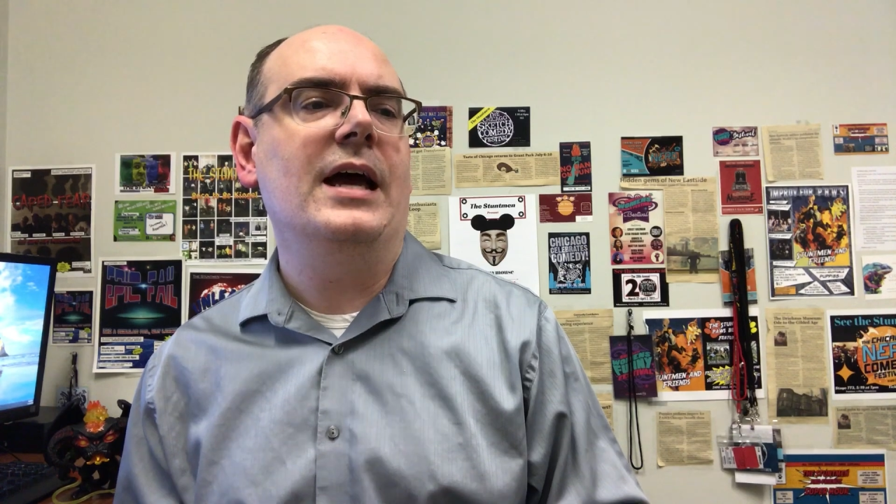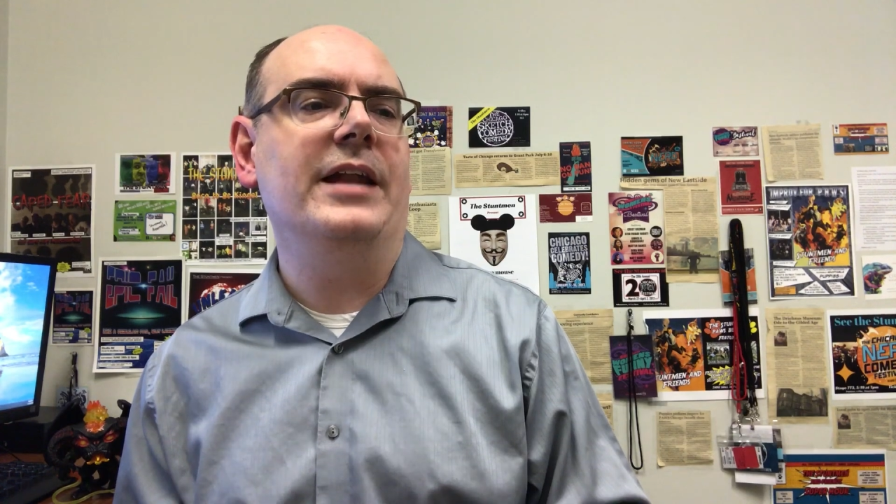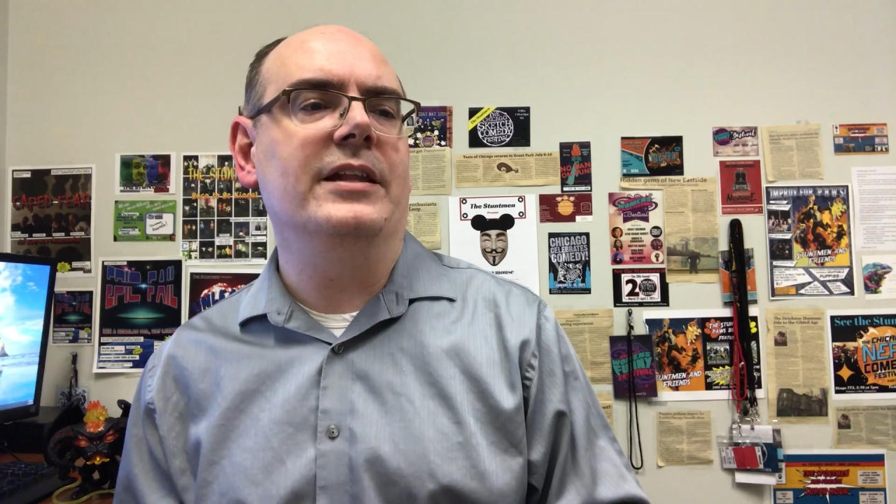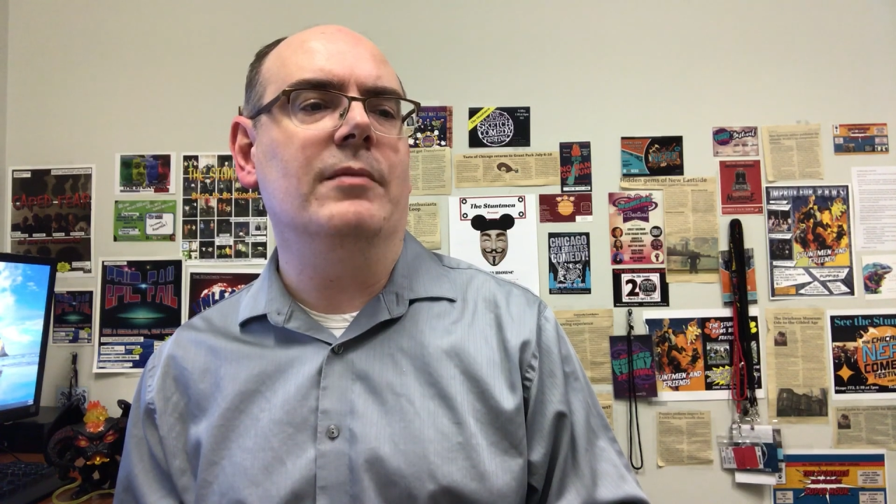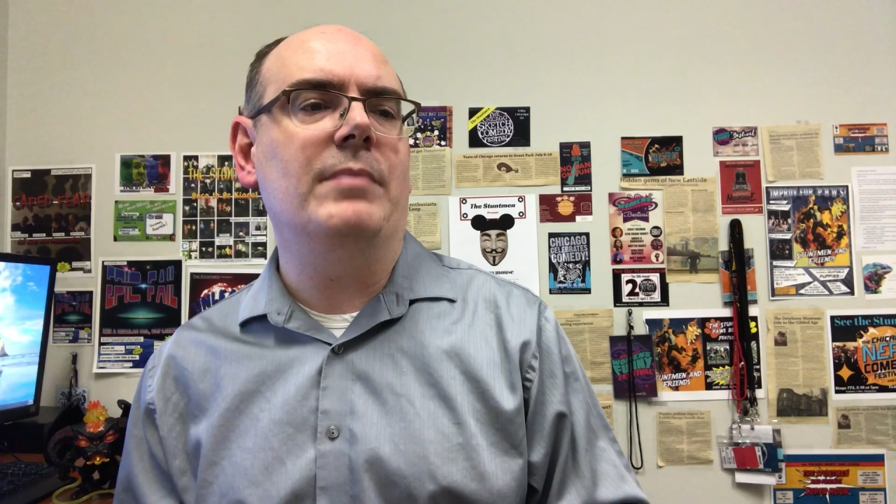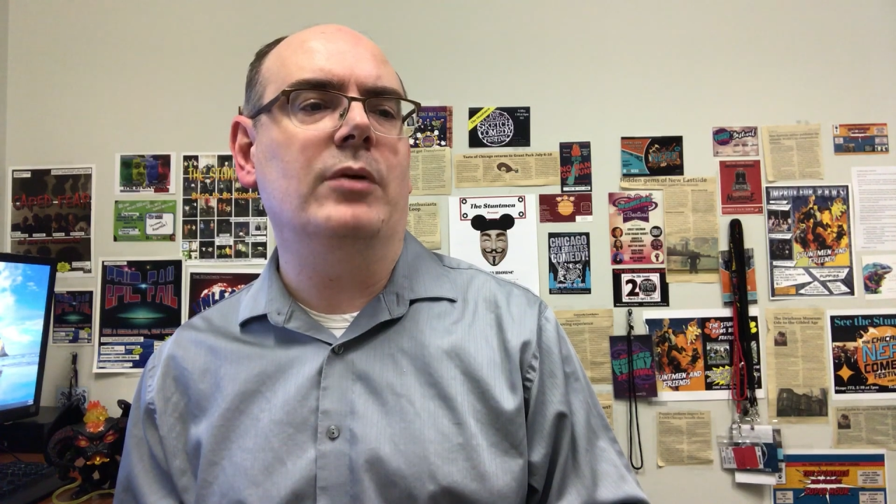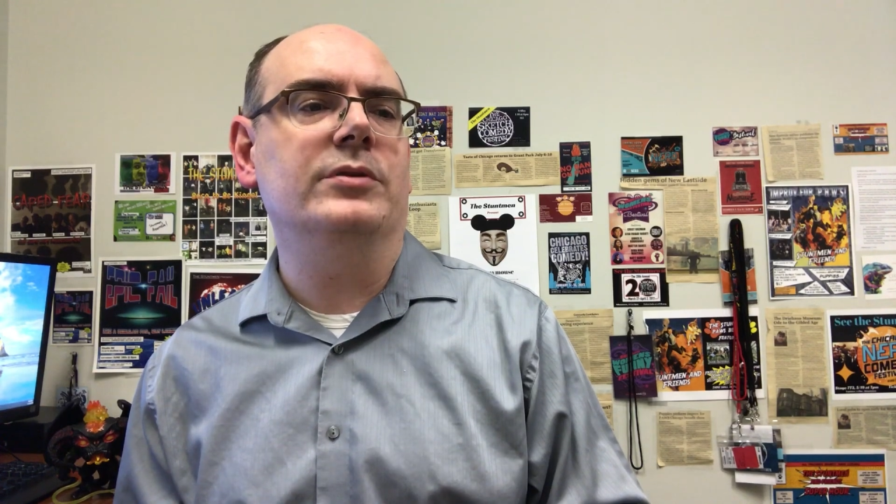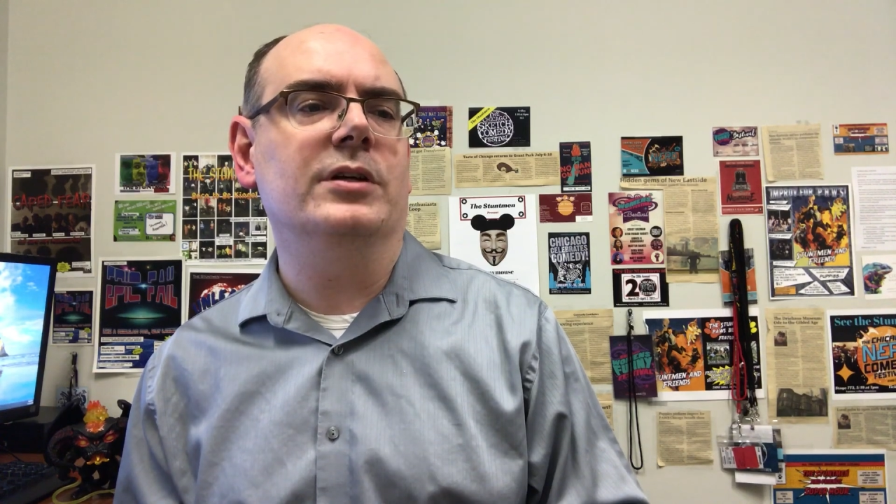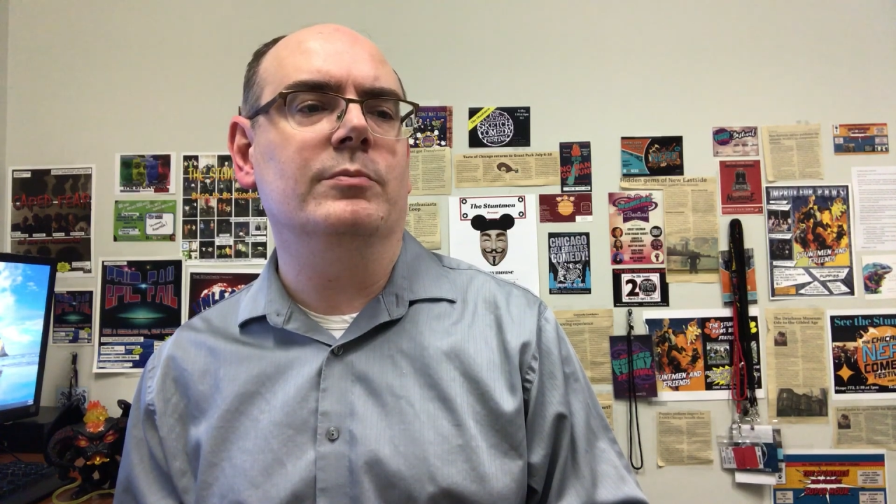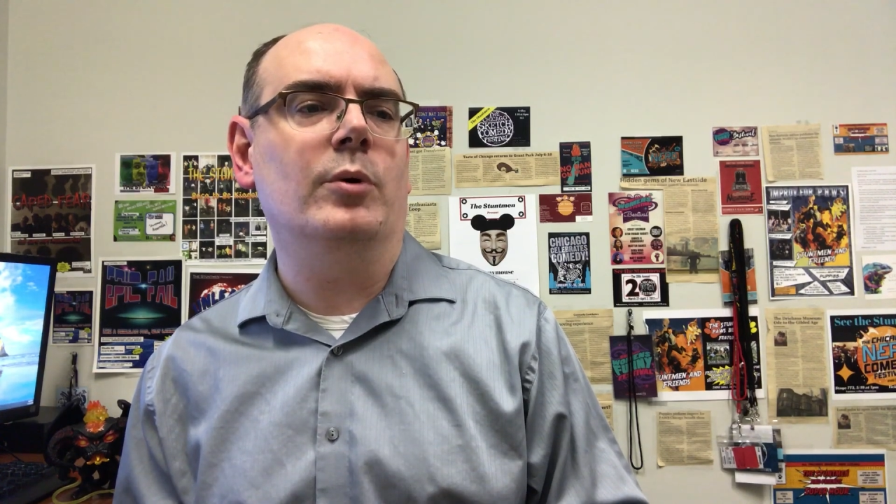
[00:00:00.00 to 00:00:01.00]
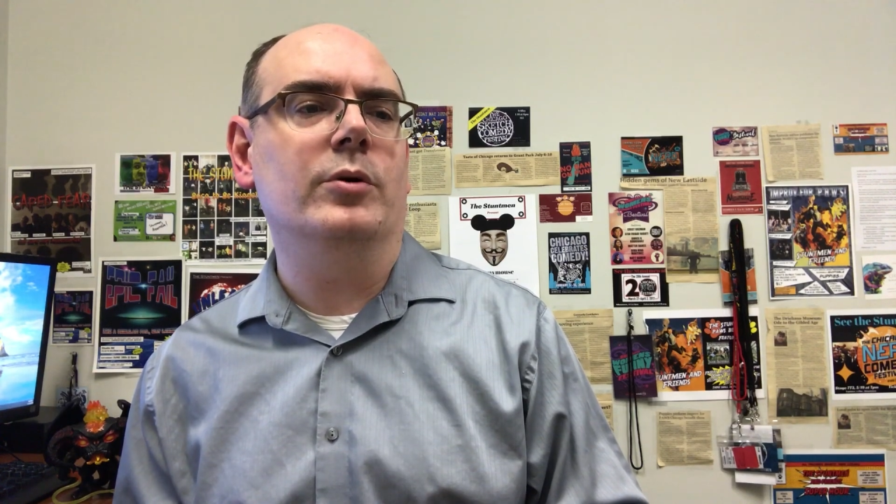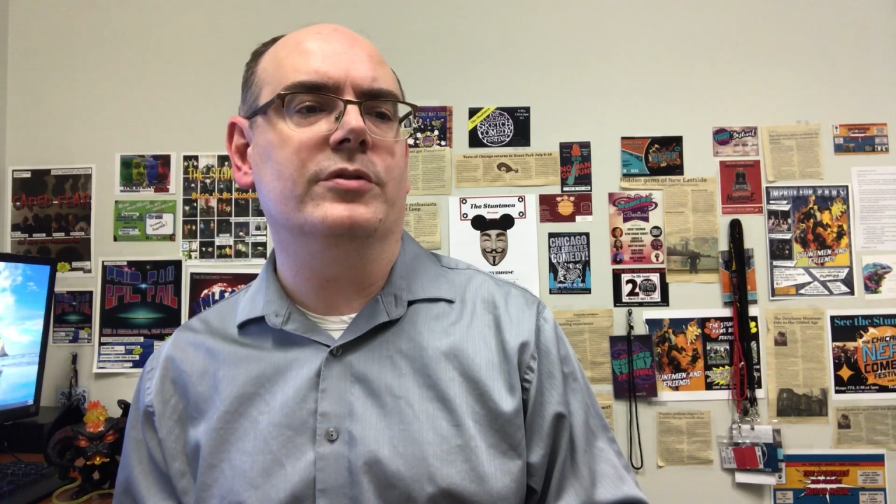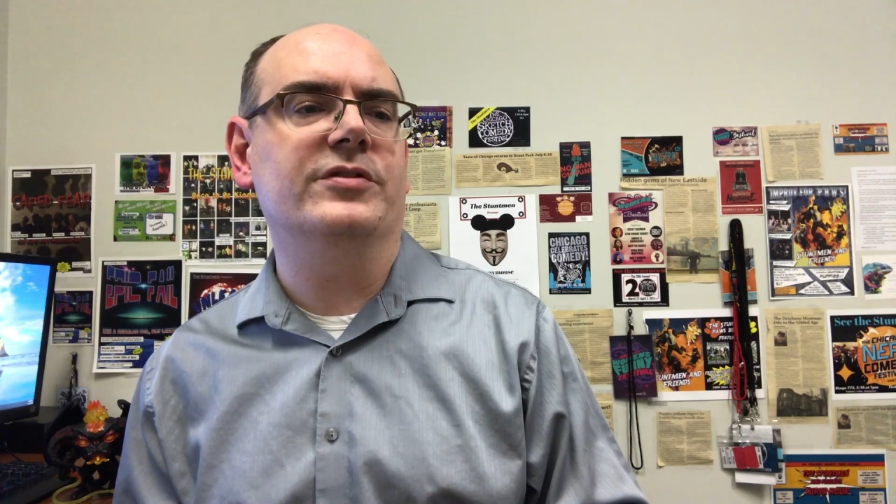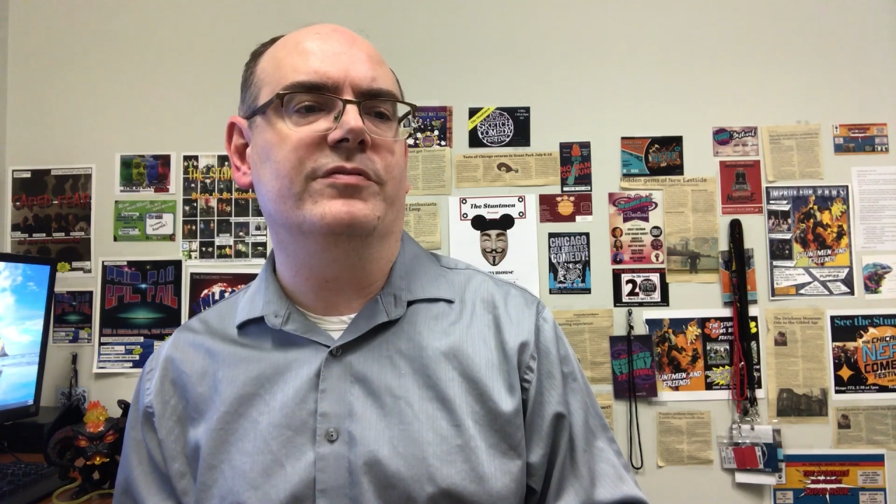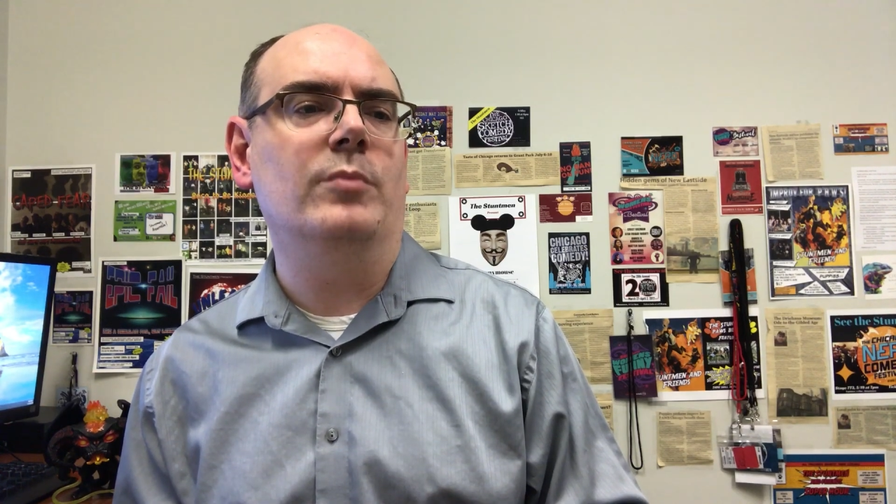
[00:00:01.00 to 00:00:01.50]
and in the mountain
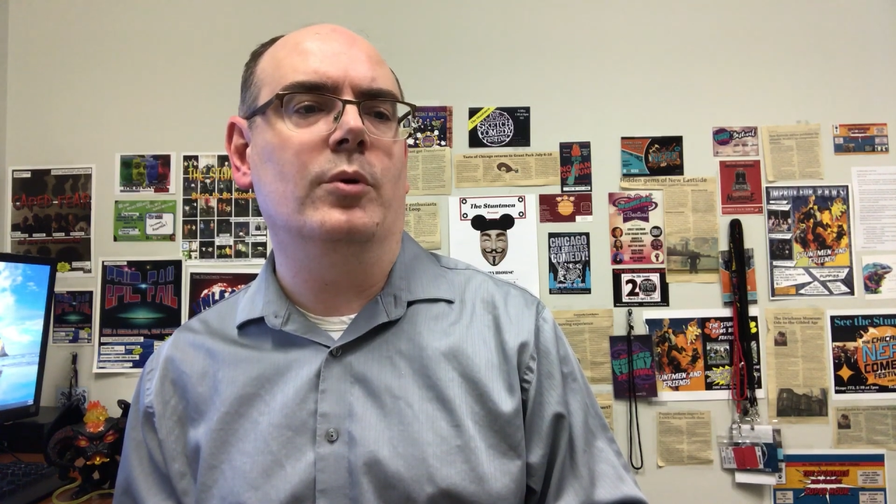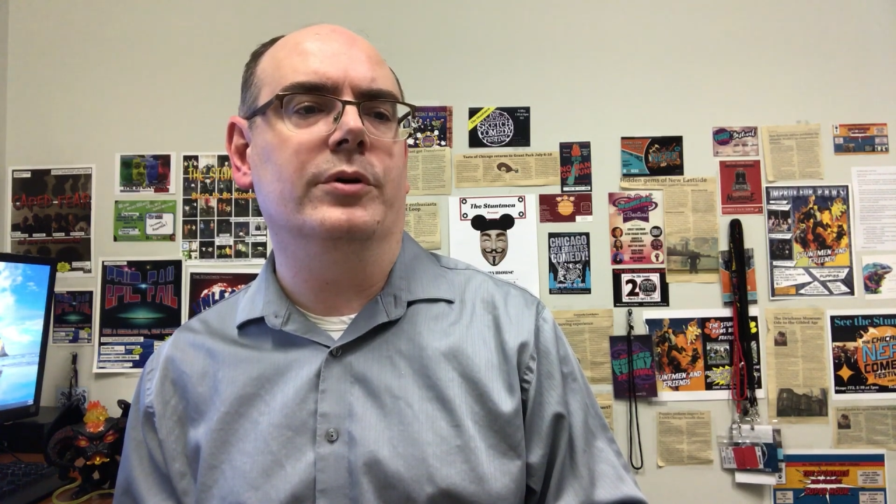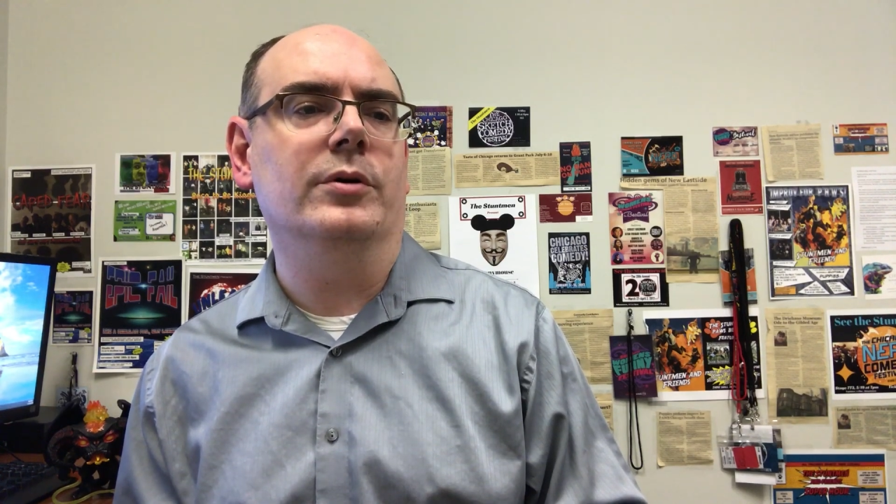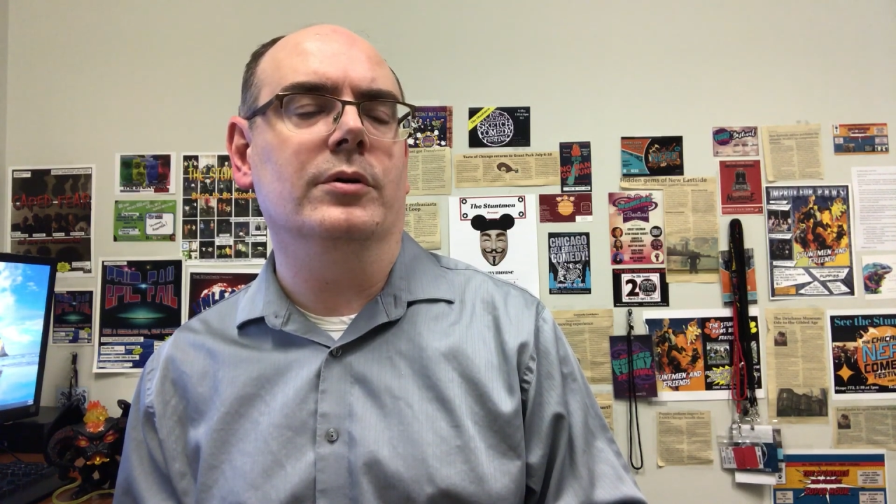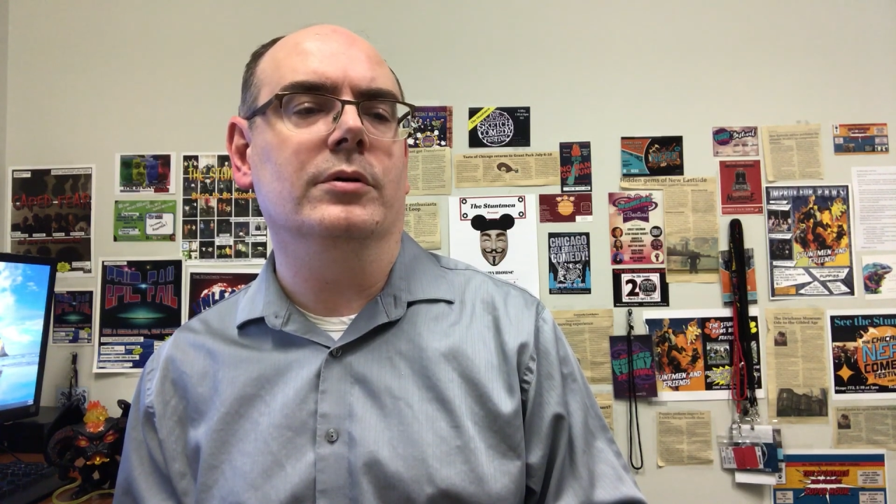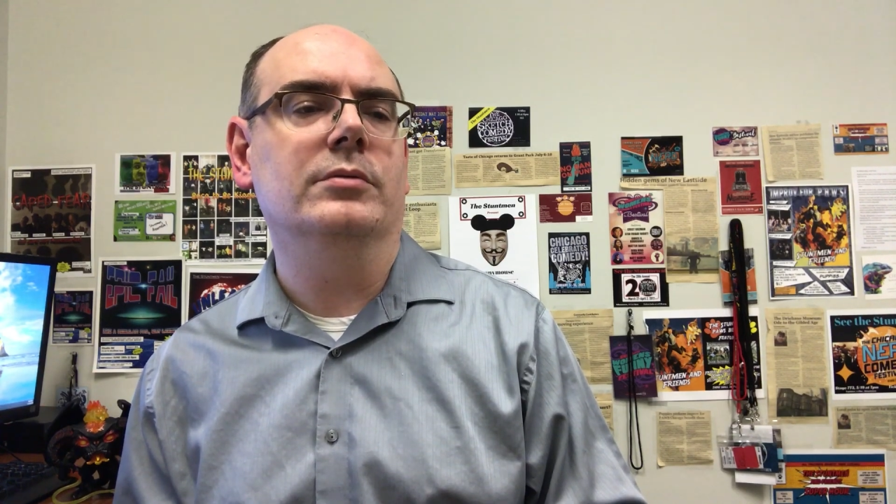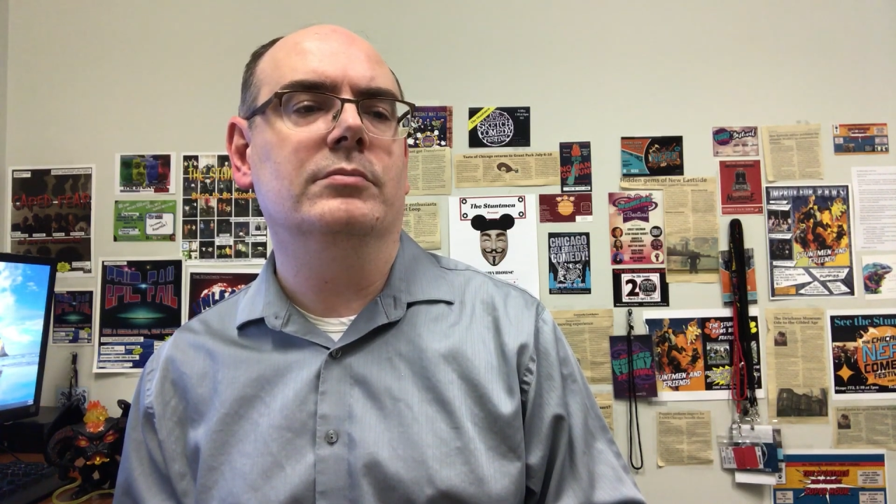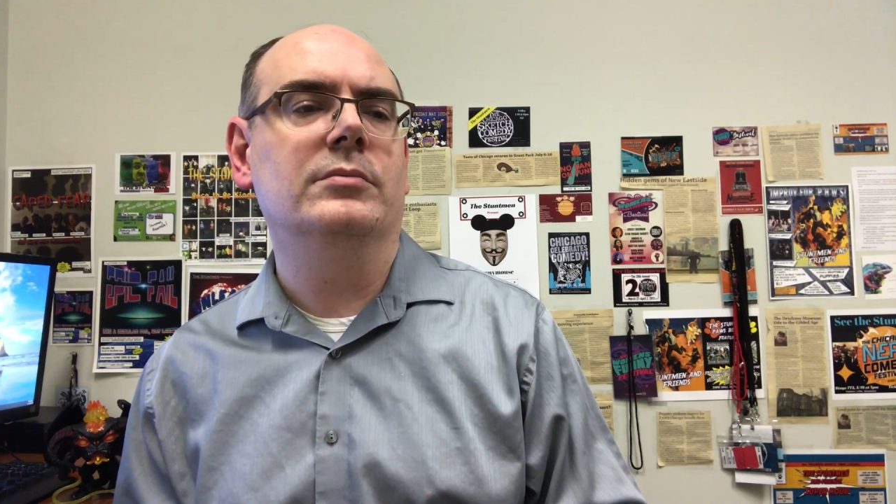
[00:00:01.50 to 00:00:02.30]
borders of Mordor.